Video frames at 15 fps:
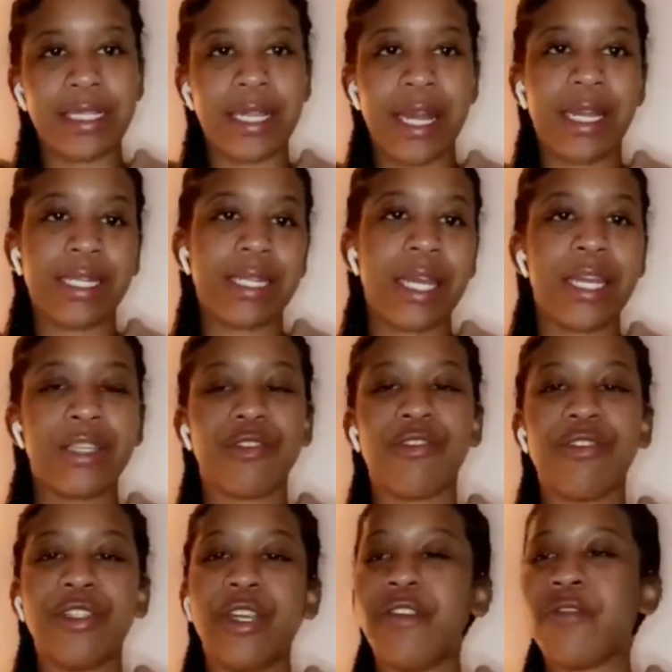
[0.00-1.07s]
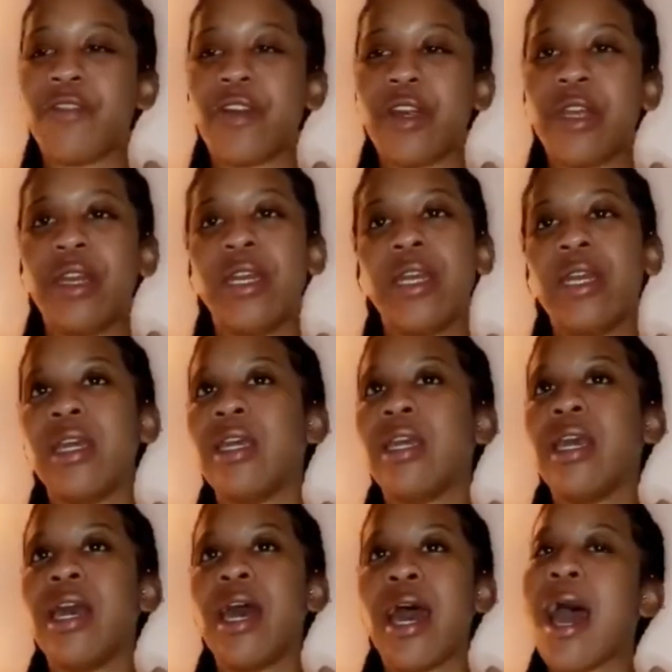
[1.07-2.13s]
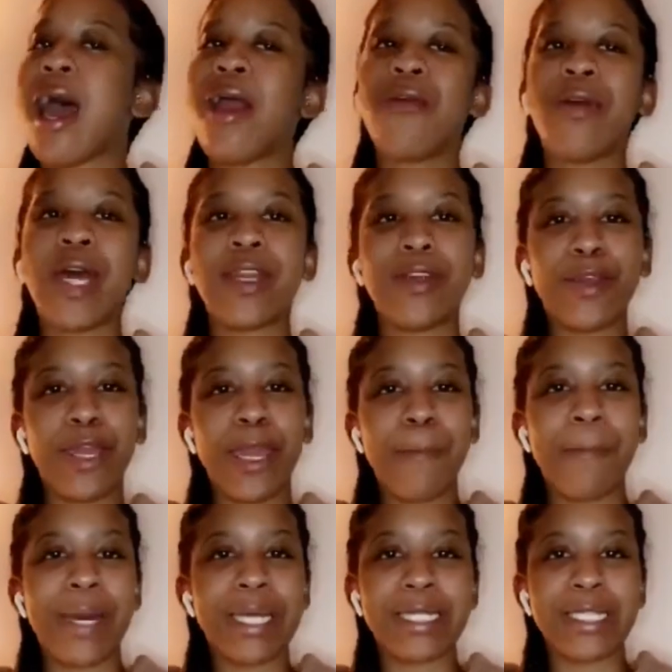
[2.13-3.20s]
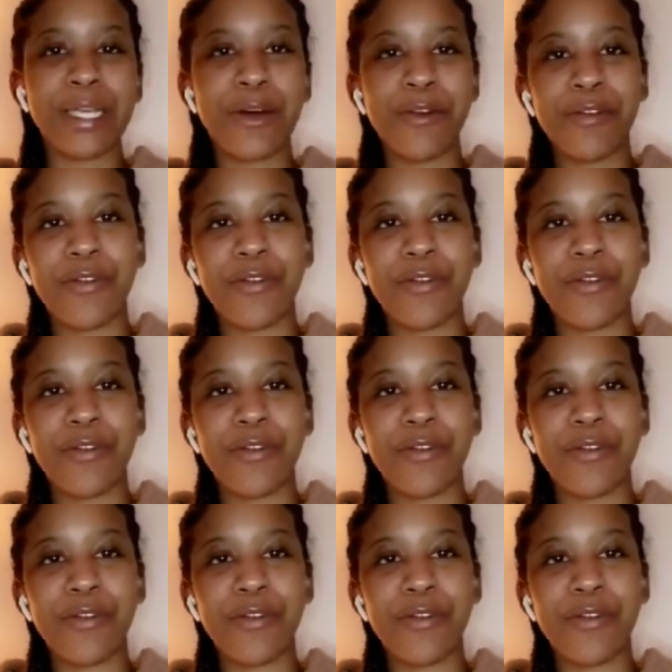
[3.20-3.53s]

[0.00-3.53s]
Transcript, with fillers: Like, things are different. I'd rather get myself